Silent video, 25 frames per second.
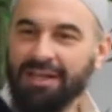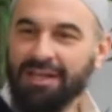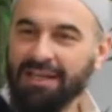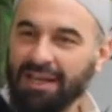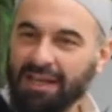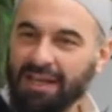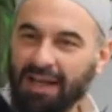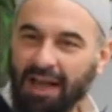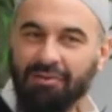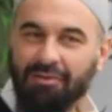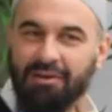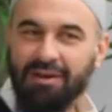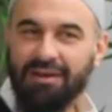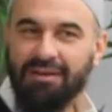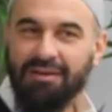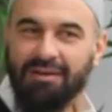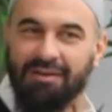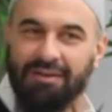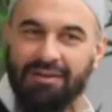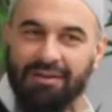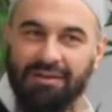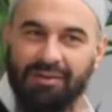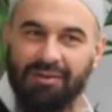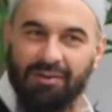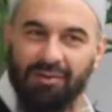current
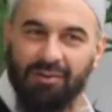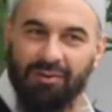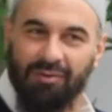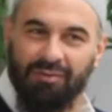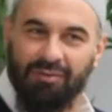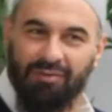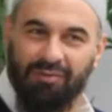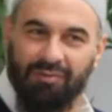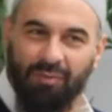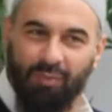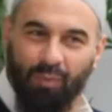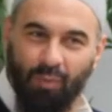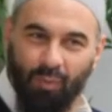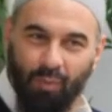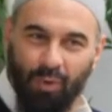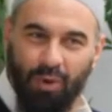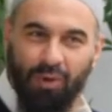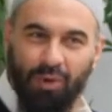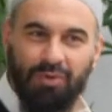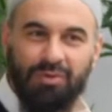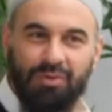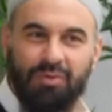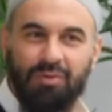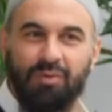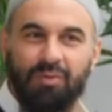
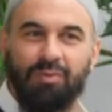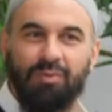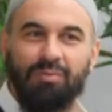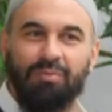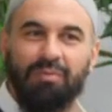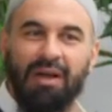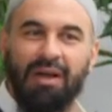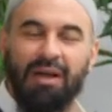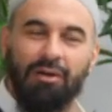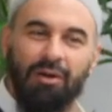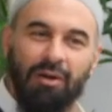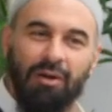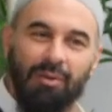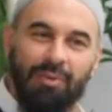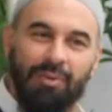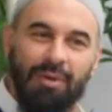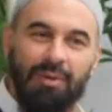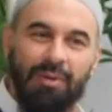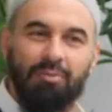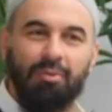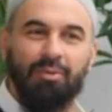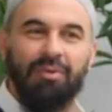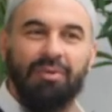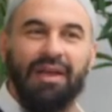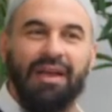world, a lot of
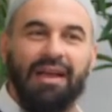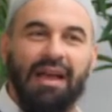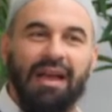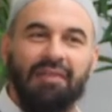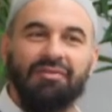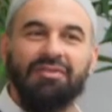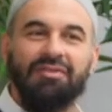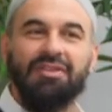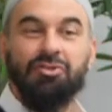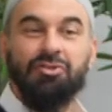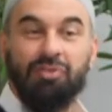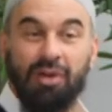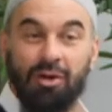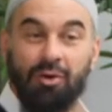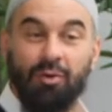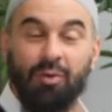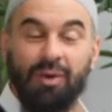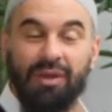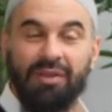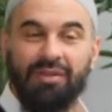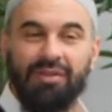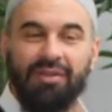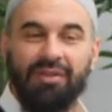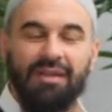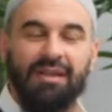people, they have to struggle
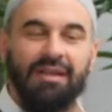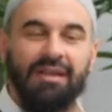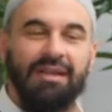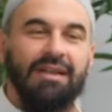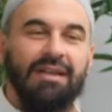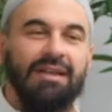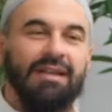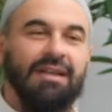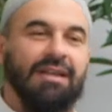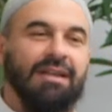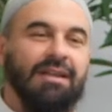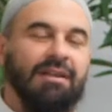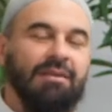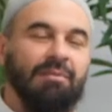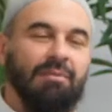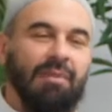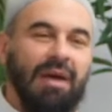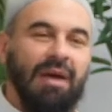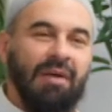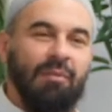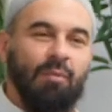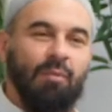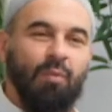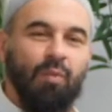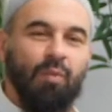with.
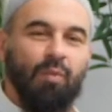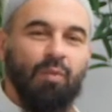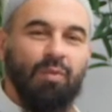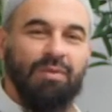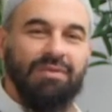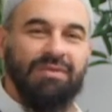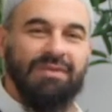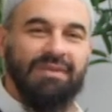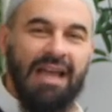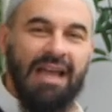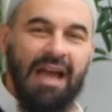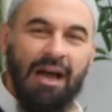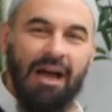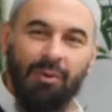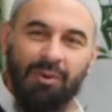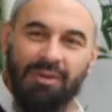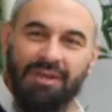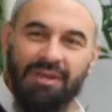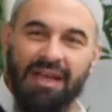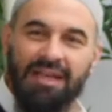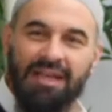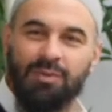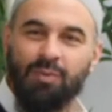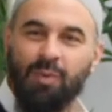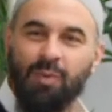And
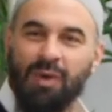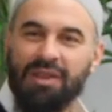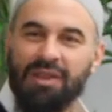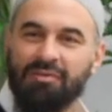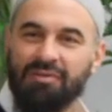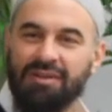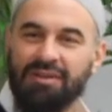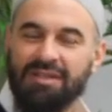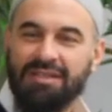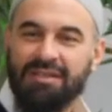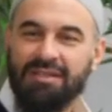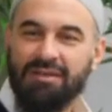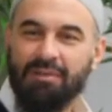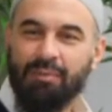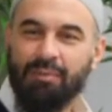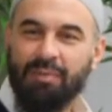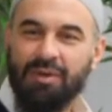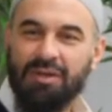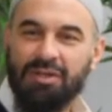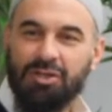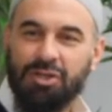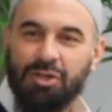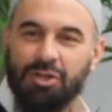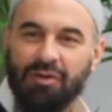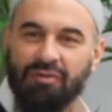nowadays, whether it's
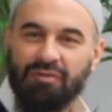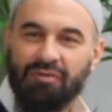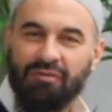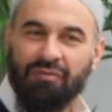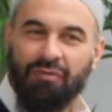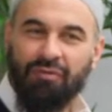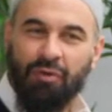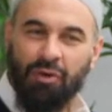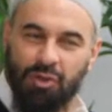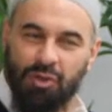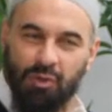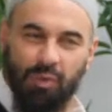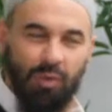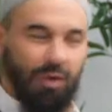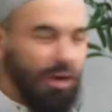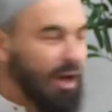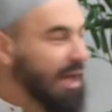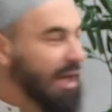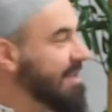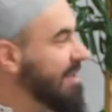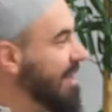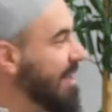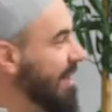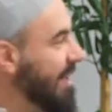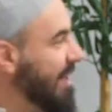virtual
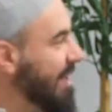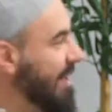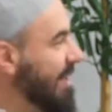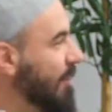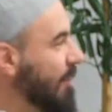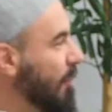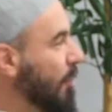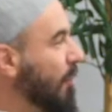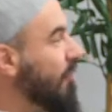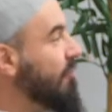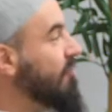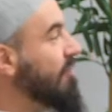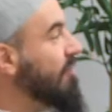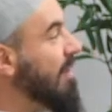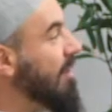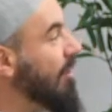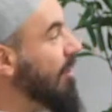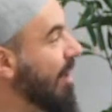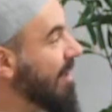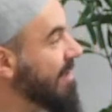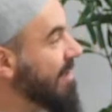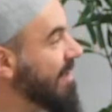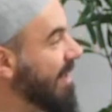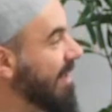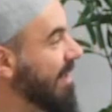identity or real
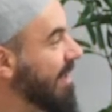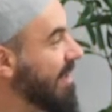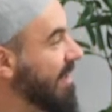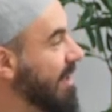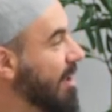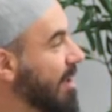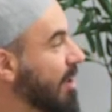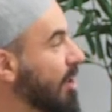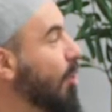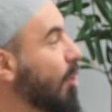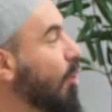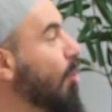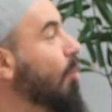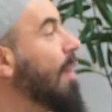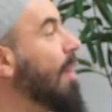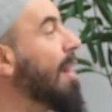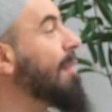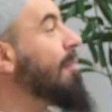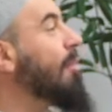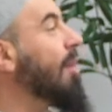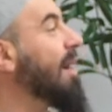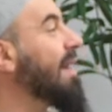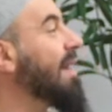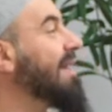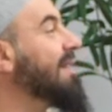identity, who
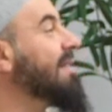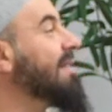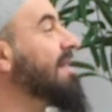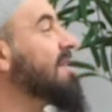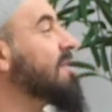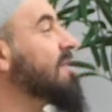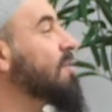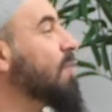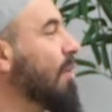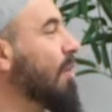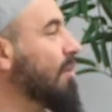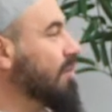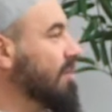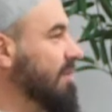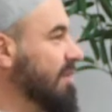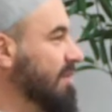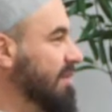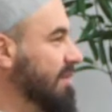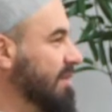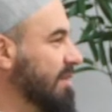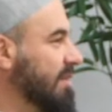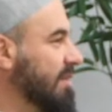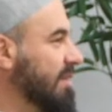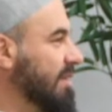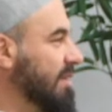am I in this world?
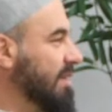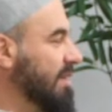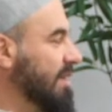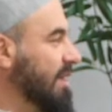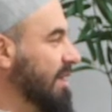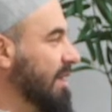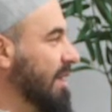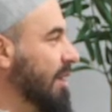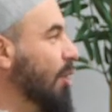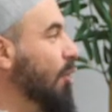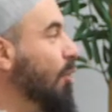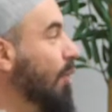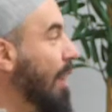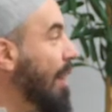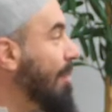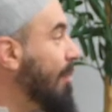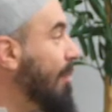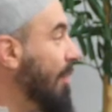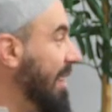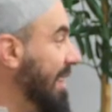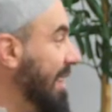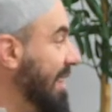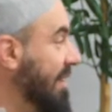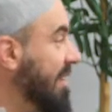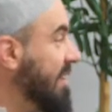Who am
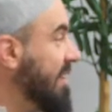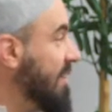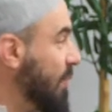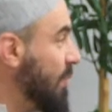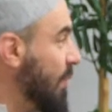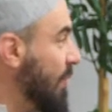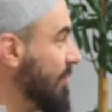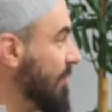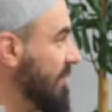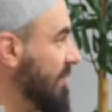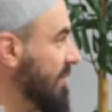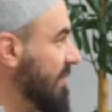I in this world?